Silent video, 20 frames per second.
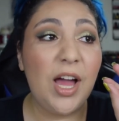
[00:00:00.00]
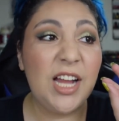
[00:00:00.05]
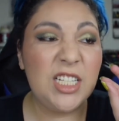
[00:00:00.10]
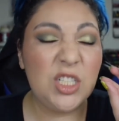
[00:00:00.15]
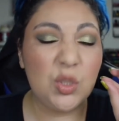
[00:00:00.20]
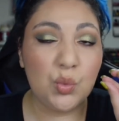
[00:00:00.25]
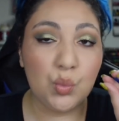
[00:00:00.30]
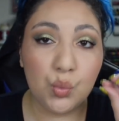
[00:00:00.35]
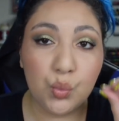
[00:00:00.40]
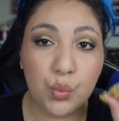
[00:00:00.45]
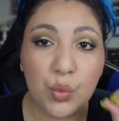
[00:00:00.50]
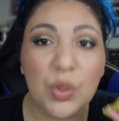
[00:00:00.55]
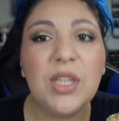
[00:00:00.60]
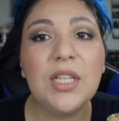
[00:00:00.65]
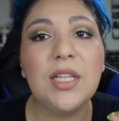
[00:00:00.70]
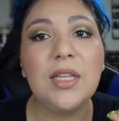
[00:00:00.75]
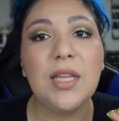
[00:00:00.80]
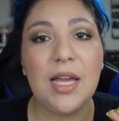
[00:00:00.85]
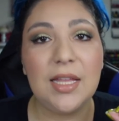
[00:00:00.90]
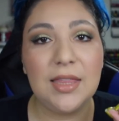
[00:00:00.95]
I just
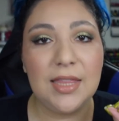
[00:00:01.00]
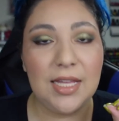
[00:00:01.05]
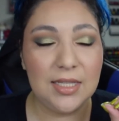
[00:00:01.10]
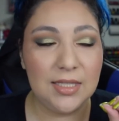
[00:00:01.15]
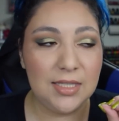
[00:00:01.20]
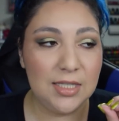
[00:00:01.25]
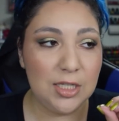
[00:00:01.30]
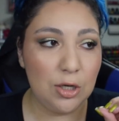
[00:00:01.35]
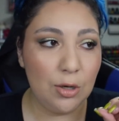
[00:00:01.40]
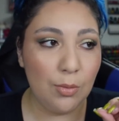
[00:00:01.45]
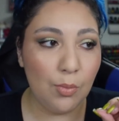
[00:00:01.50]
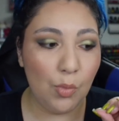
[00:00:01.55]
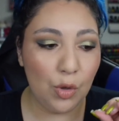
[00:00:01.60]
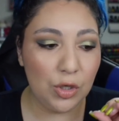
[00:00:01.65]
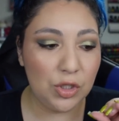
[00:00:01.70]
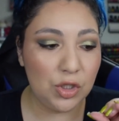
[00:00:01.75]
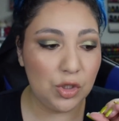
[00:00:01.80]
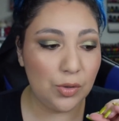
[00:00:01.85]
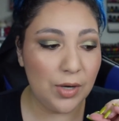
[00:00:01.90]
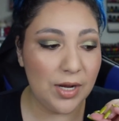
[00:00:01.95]
really like that serum
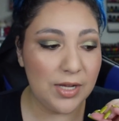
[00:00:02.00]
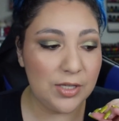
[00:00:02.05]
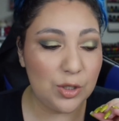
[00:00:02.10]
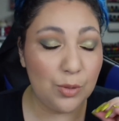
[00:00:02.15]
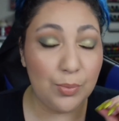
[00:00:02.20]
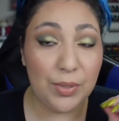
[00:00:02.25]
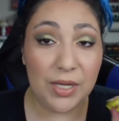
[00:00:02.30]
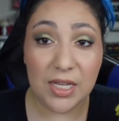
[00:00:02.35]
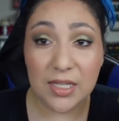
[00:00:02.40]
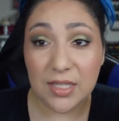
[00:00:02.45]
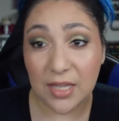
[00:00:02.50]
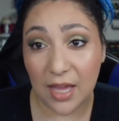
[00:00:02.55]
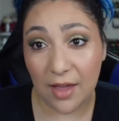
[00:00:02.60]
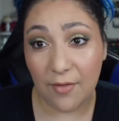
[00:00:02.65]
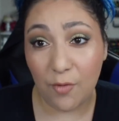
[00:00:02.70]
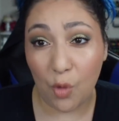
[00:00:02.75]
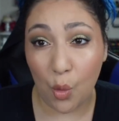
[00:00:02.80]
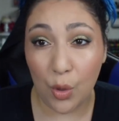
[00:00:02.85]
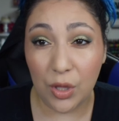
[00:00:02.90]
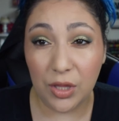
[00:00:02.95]
moisturizer because I
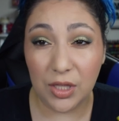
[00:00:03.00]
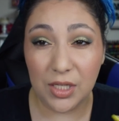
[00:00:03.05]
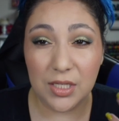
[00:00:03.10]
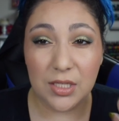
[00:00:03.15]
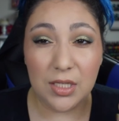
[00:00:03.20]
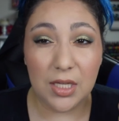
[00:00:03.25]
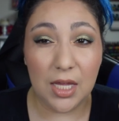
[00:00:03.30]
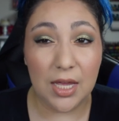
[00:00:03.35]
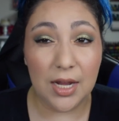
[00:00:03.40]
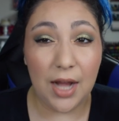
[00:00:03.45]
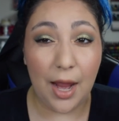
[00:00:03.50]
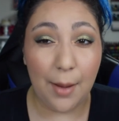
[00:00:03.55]
have oily skin.